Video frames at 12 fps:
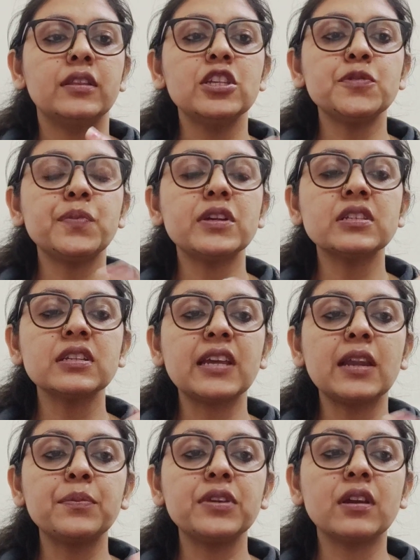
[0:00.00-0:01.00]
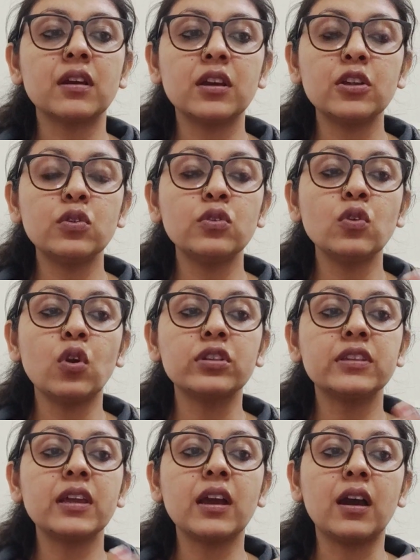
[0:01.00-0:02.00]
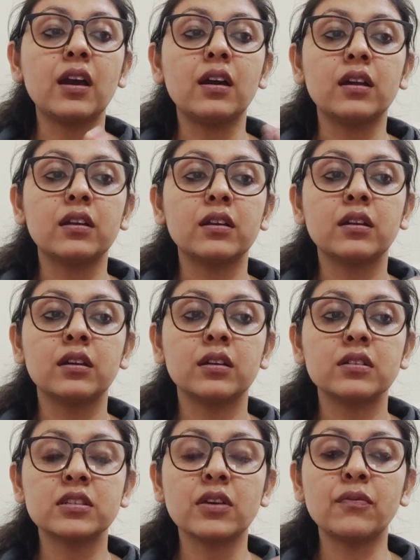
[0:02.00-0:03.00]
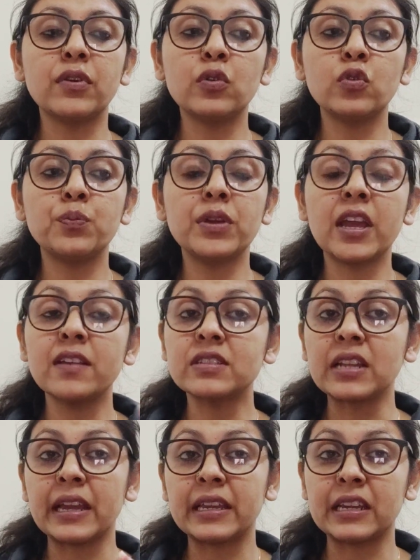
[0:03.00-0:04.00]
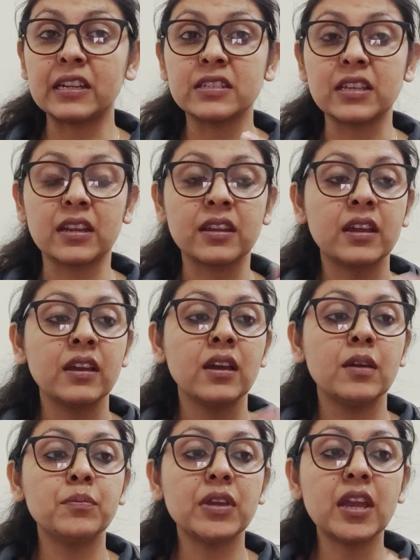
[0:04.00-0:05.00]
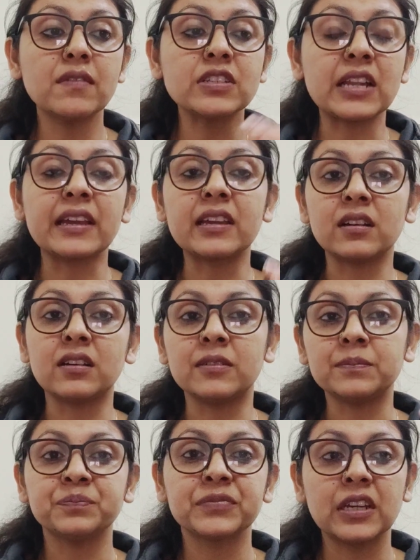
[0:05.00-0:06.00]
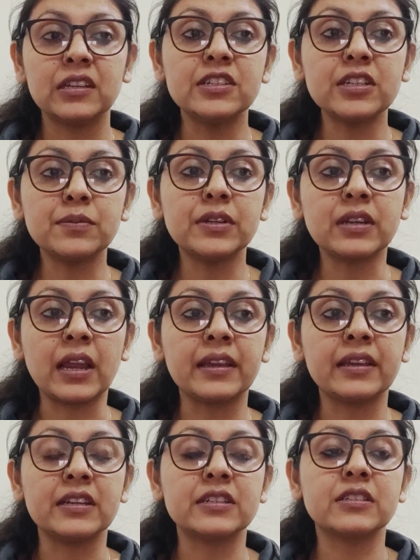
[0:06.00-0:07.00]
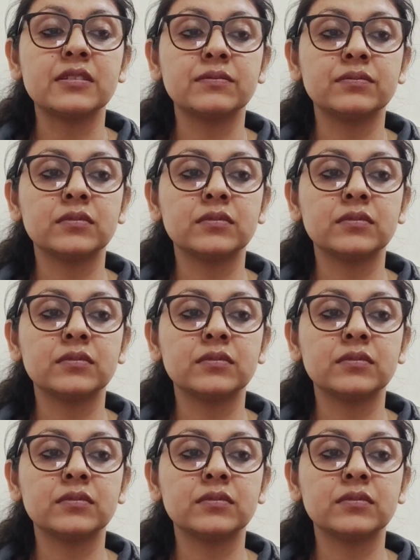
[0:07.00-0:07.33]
This person can be younger to you, or they are someone who behaves like kids and behaves like a little bit like kids.